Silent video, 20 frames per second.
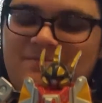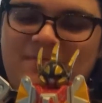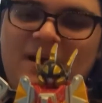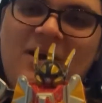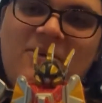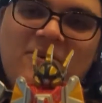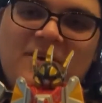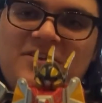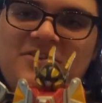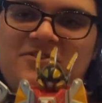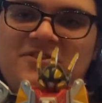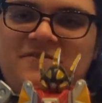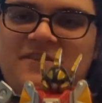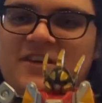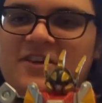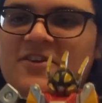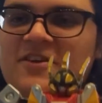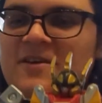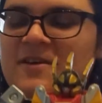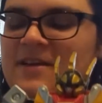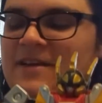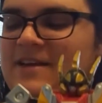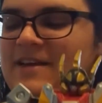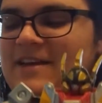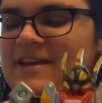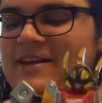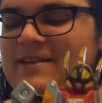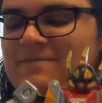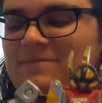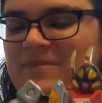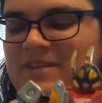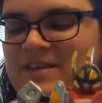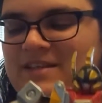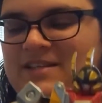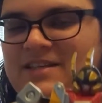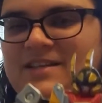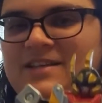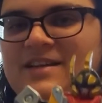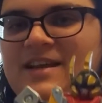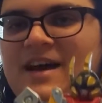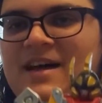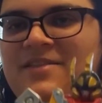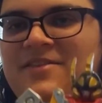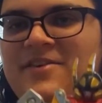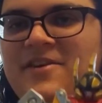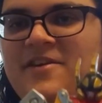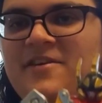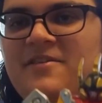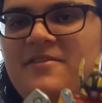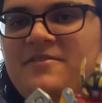Power Rangers figure. It's another